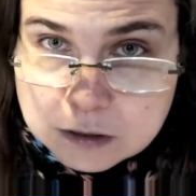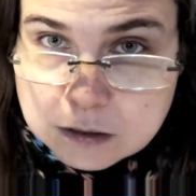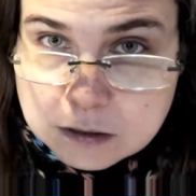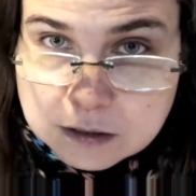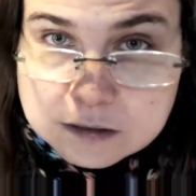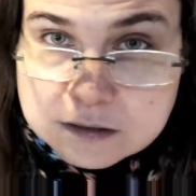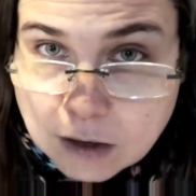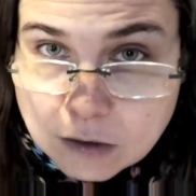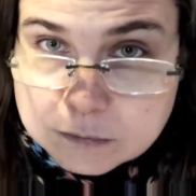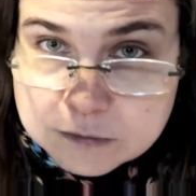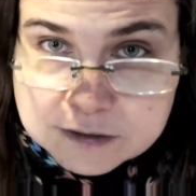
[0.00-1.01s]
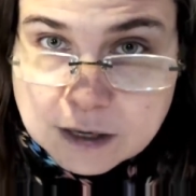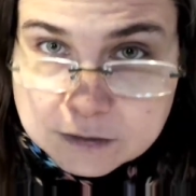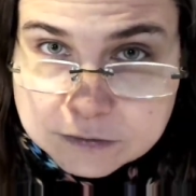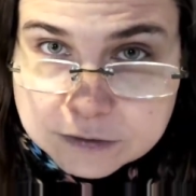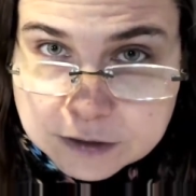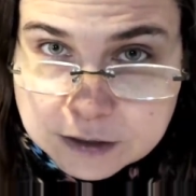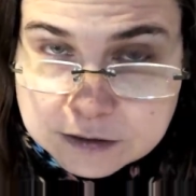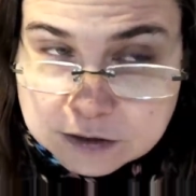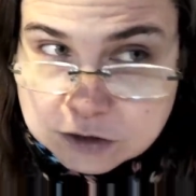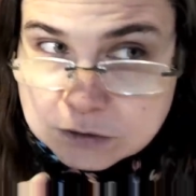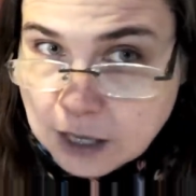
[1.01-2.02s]
You didn't tell them stuff.
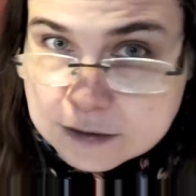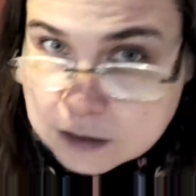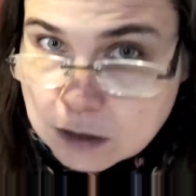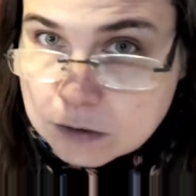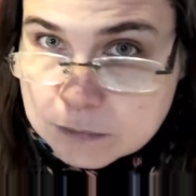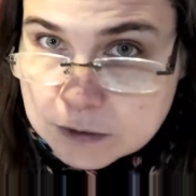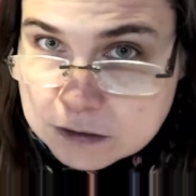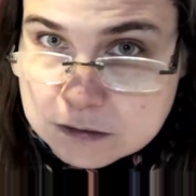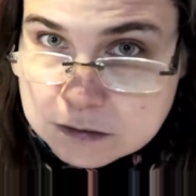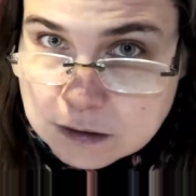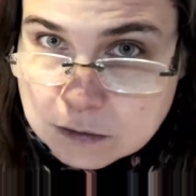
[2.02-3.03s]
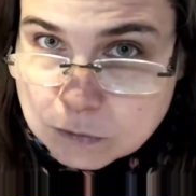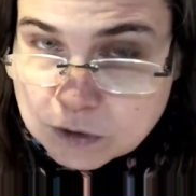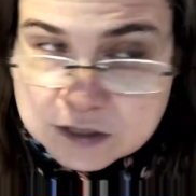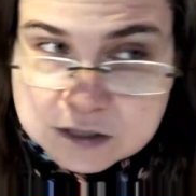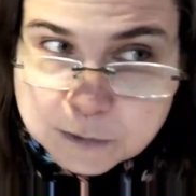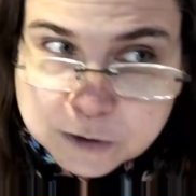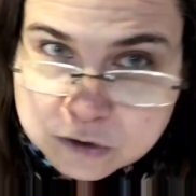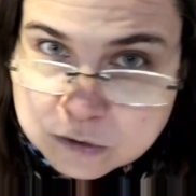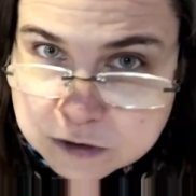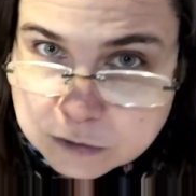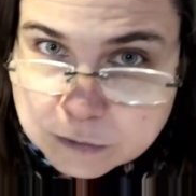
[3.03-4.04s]
Did you not tell them this? Were they supposed to
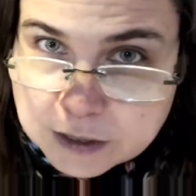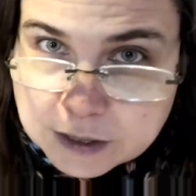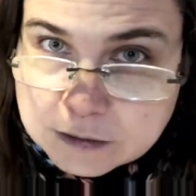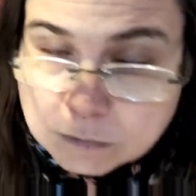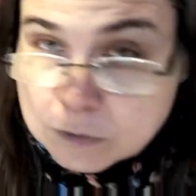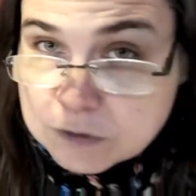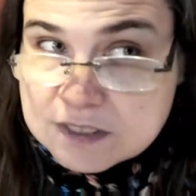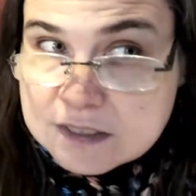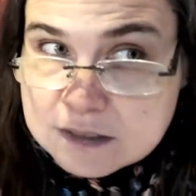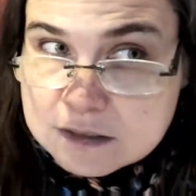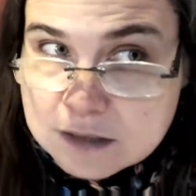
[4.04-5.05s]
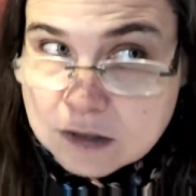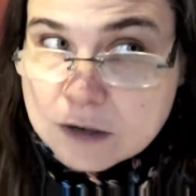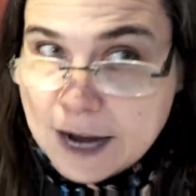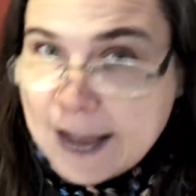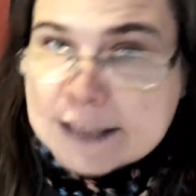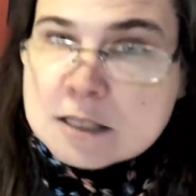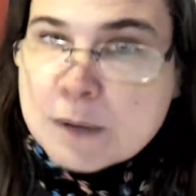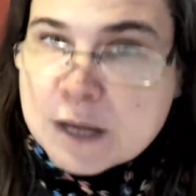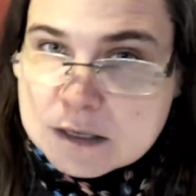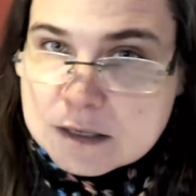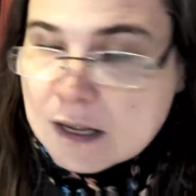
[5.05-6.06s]
intuit it? Was this another
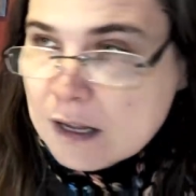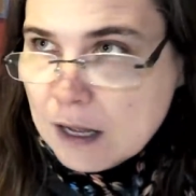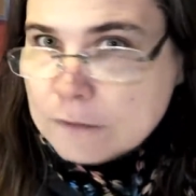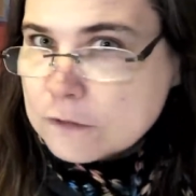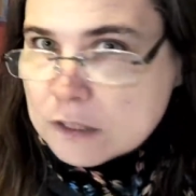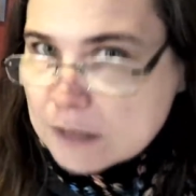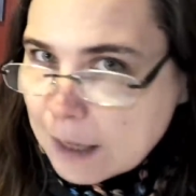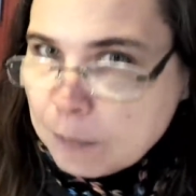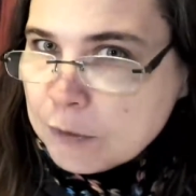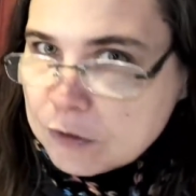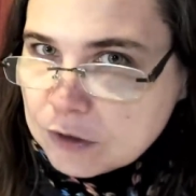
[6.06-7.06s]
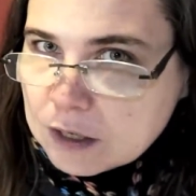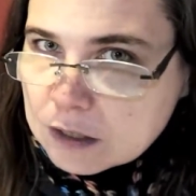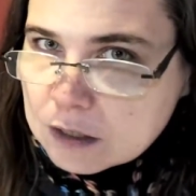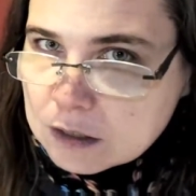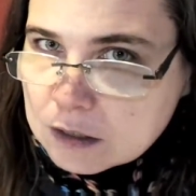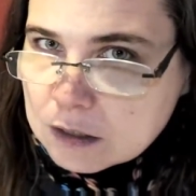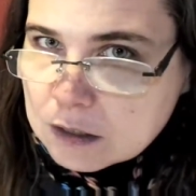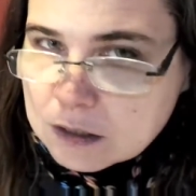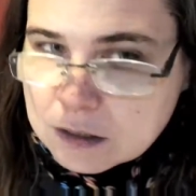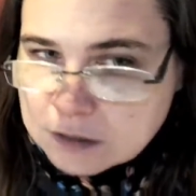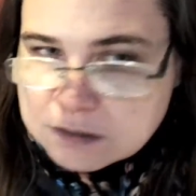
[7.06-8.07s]
aspect of telepathy?
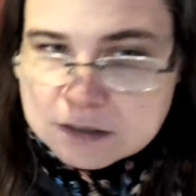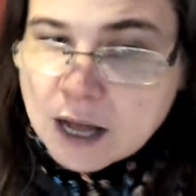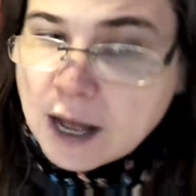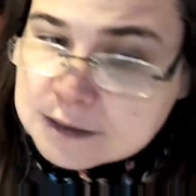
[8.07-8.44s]
It's not